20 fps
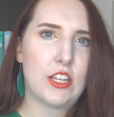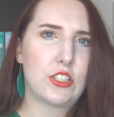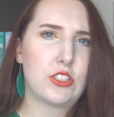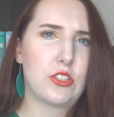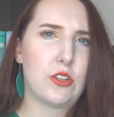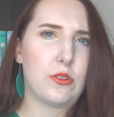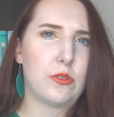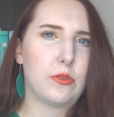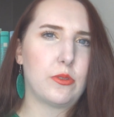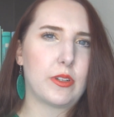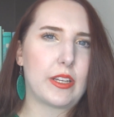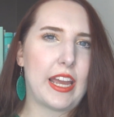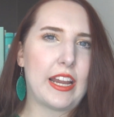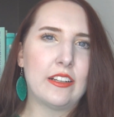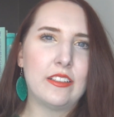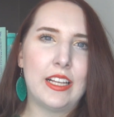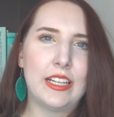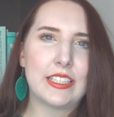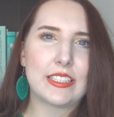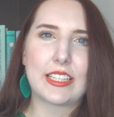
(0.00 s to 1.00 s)
So
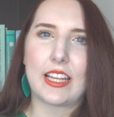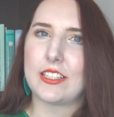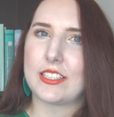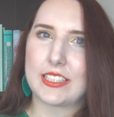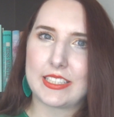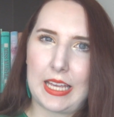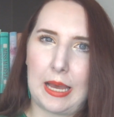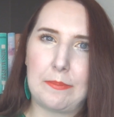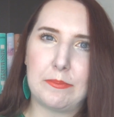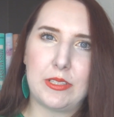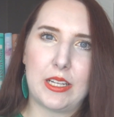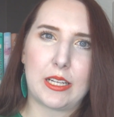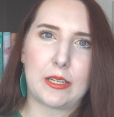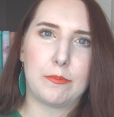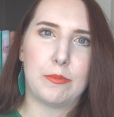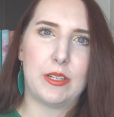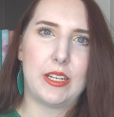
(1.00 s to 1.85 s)
Caroline's a skeptic,